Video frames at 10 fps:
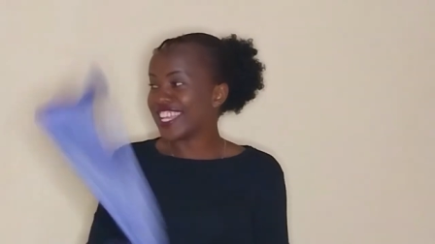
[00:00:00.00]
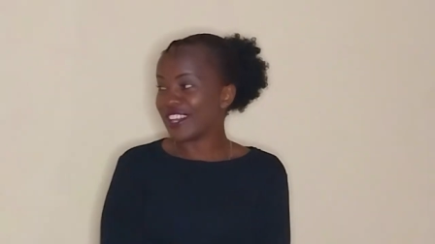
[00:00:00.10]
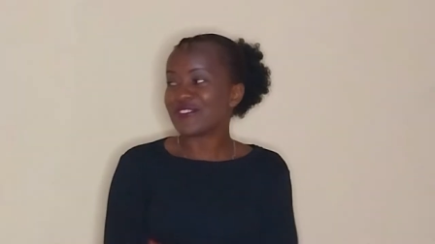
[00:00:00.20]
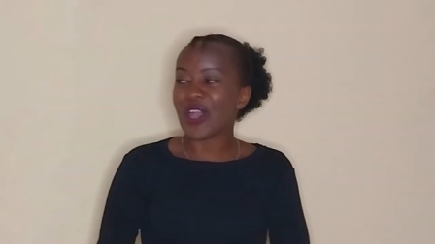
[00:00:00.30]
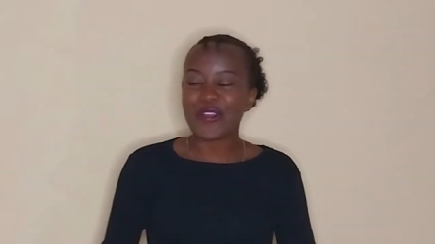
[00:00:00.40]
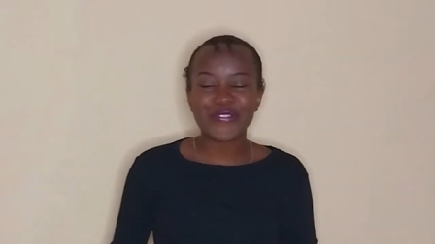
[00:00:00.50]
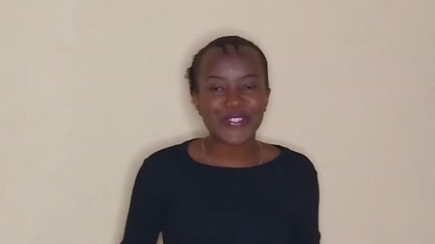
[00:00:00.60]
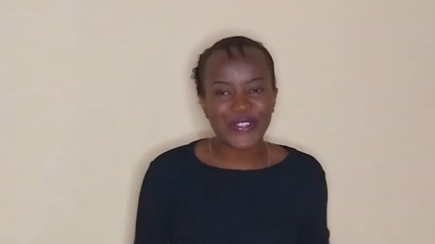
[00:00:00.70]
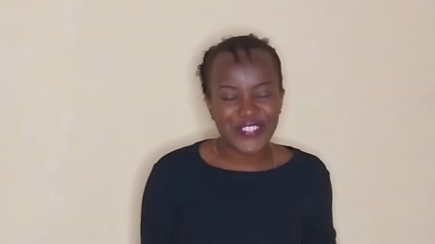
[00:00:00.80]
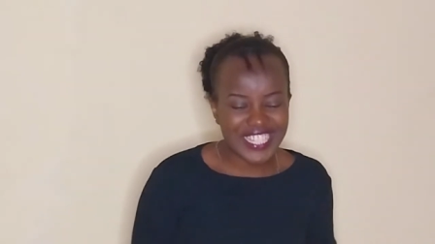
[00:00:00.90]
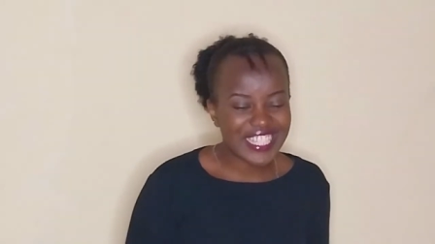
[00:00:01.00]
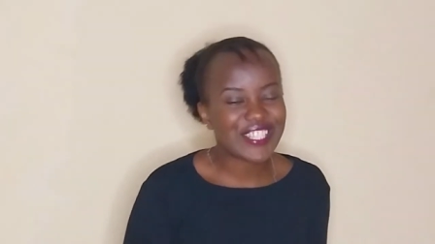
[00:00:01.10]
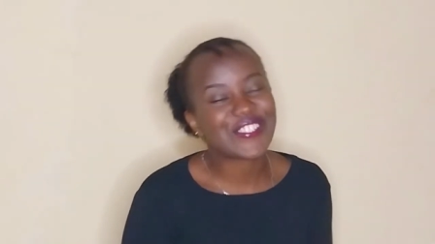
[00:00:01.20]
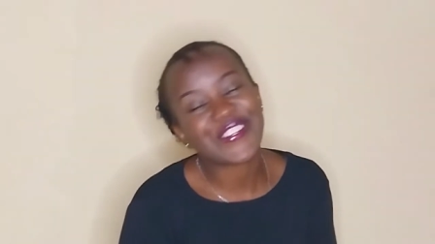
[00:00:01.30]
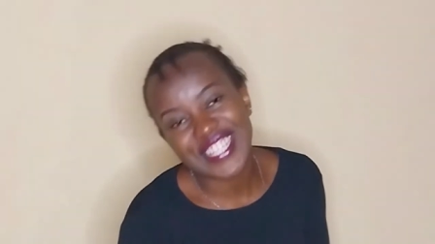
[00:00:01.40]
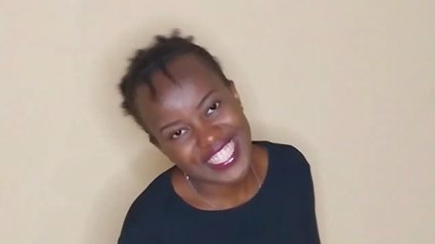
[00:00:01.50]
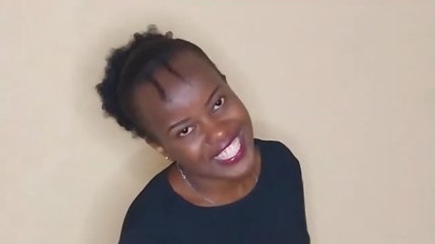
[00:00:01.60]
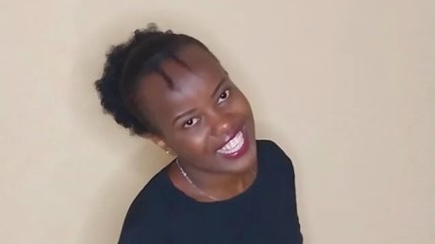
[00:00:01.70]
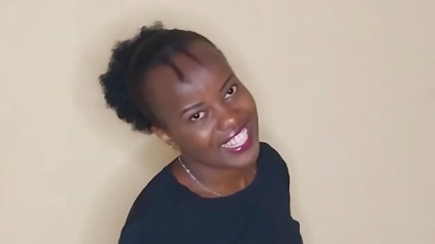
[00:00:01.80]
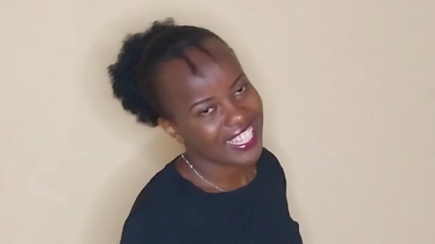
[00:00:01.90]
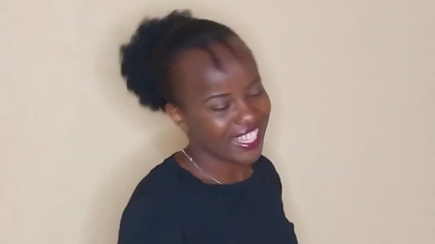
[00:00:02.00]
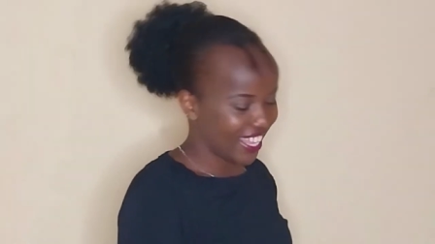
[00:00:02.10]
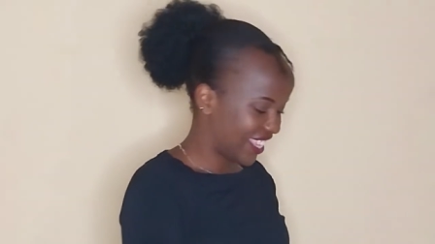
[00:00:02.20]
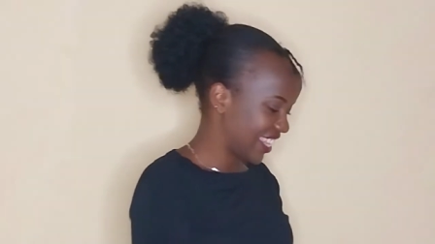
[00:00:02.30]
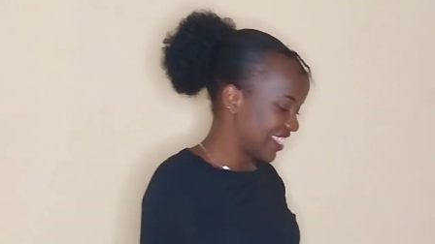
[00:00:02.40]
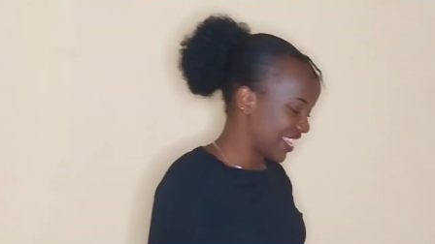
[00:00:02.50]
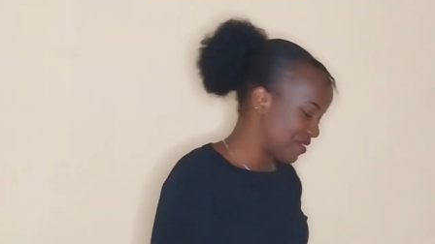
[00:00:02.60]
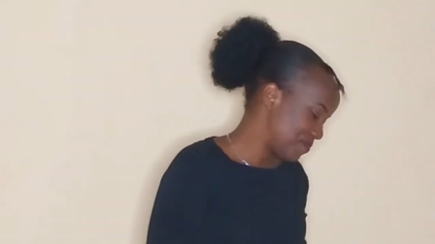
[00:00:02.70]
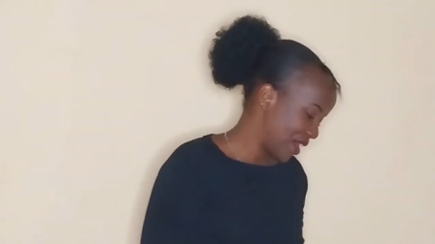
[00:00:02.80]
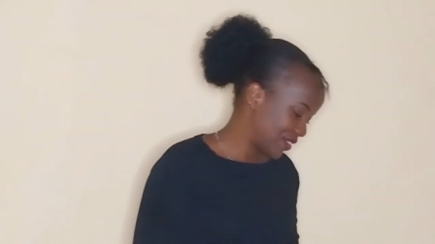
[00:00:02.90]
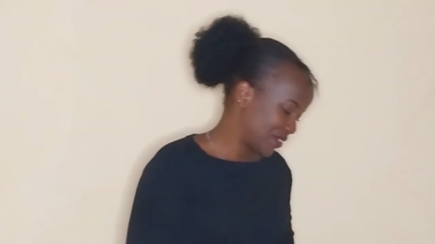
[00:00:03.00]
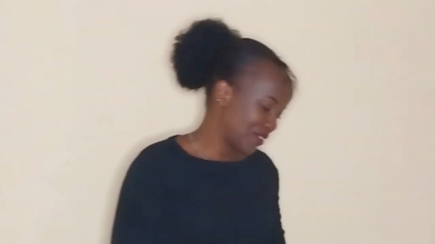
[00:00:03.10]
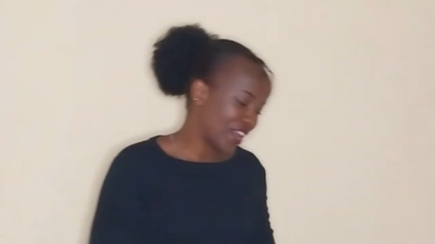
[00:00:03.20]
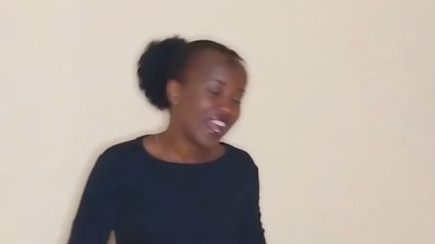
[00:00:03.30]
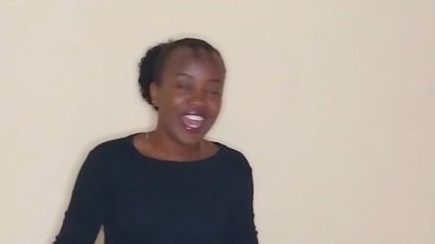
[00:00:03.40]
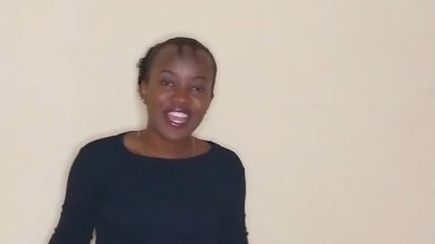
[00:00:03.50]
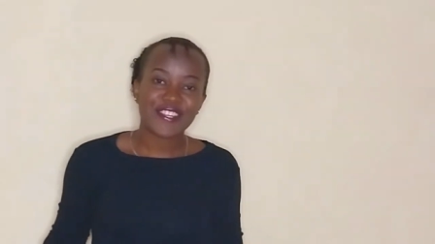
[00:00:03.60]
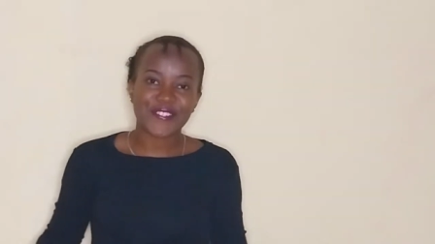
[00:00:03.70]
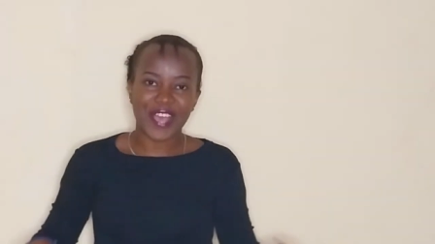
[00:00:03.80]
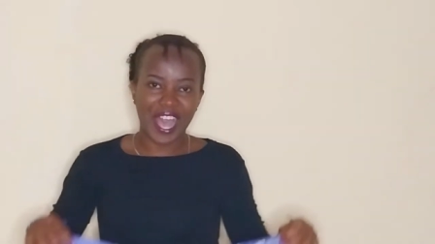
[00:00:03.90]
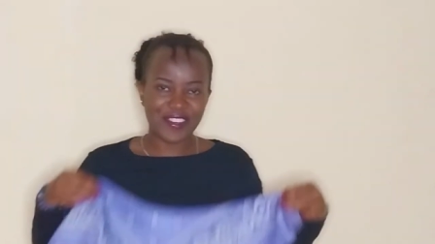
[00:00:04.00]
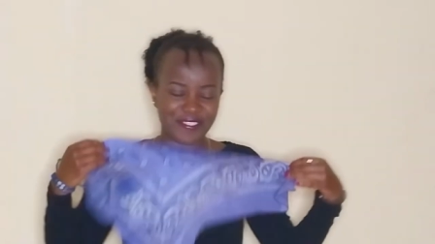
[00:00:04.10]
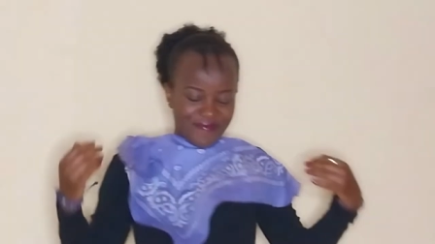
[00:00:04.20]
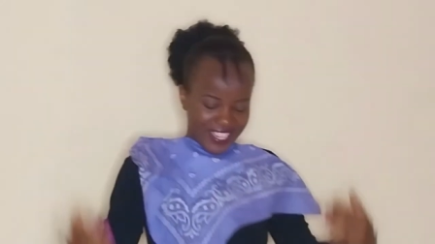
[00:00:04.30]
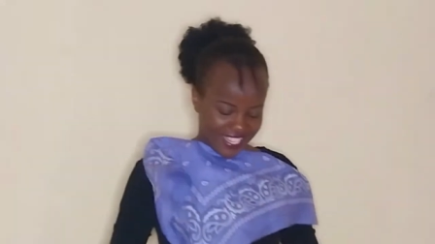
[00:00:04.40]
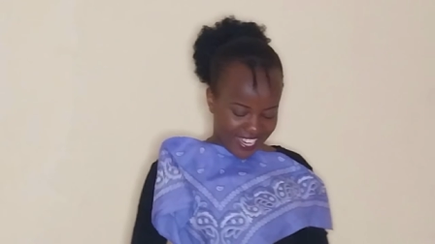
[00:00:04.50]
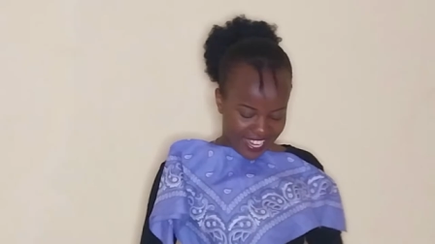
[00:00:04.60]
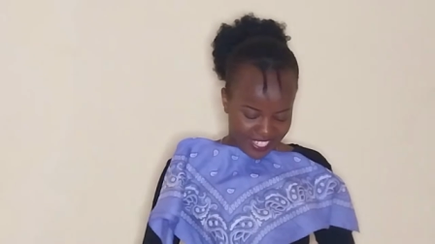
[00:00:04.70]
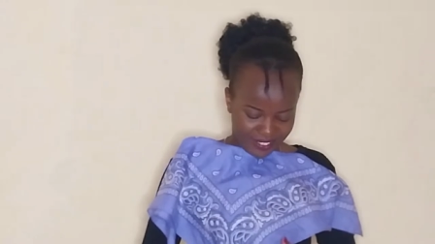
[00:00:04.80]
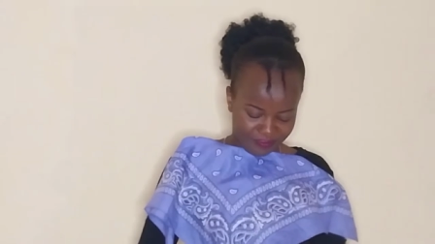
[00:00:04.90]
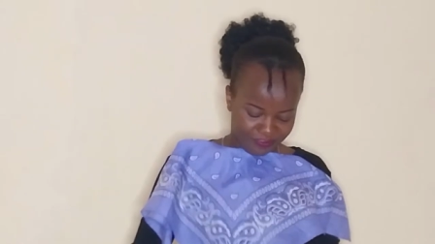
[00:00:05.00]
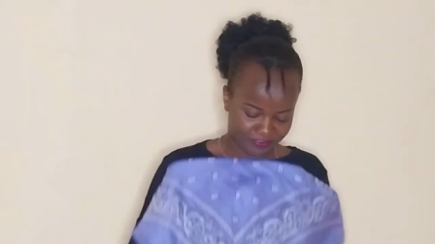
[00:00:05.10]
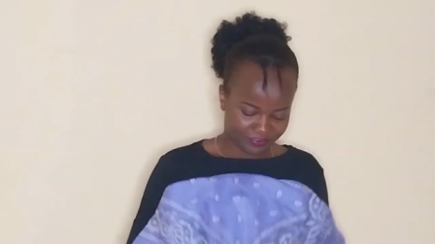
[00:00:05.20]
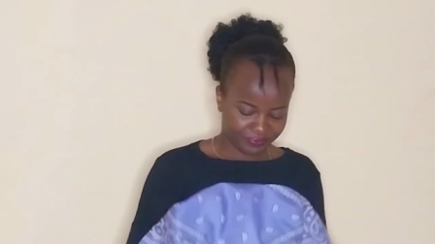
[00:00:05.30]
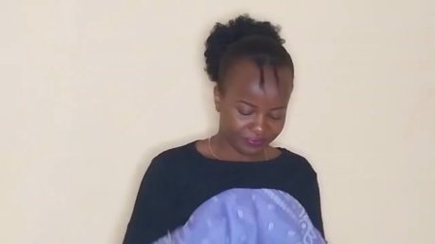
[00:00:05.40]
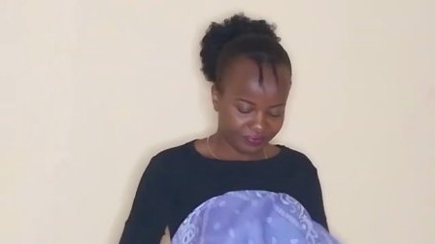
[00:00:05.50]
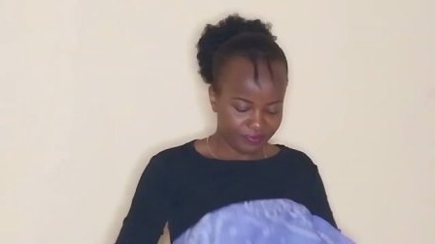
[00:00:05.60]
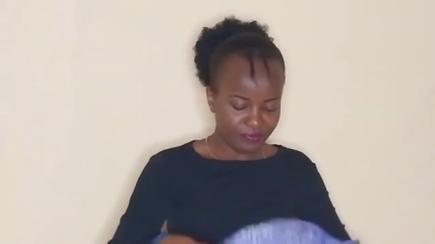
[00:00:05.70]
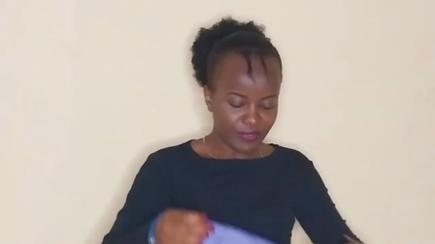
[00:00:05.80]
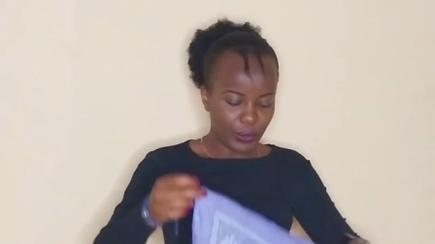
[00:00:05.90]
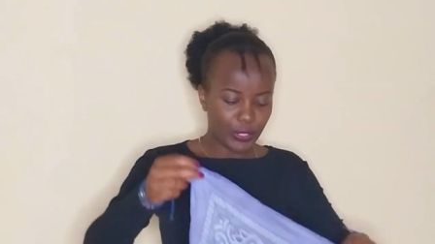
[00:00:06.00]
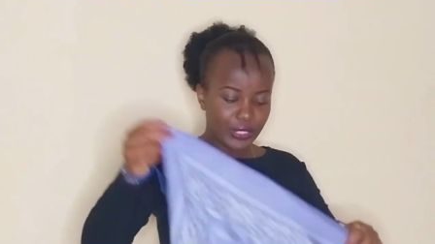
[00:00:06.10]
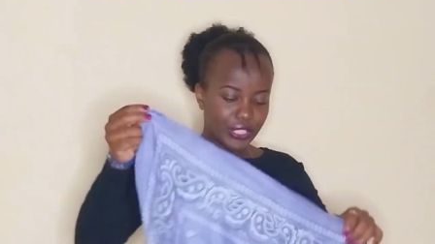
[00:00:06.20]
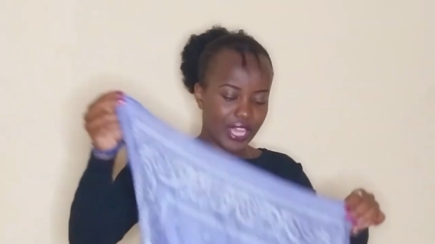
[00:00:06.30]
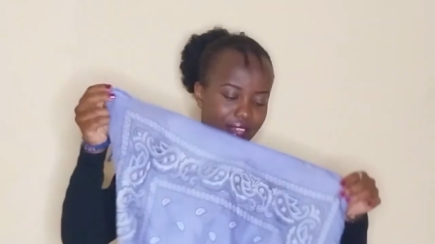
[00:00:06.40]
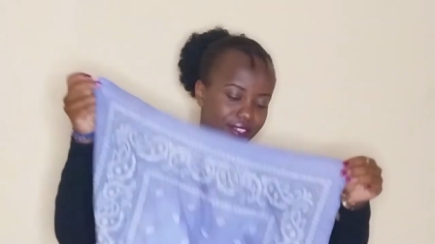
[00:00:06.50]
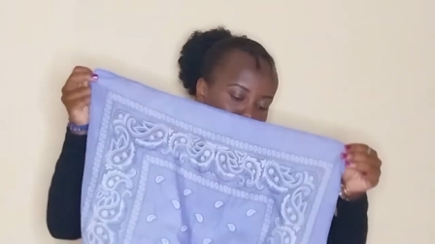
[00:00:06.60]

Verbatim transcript: enough of story storytelling and let's get back to, to our bandana well we have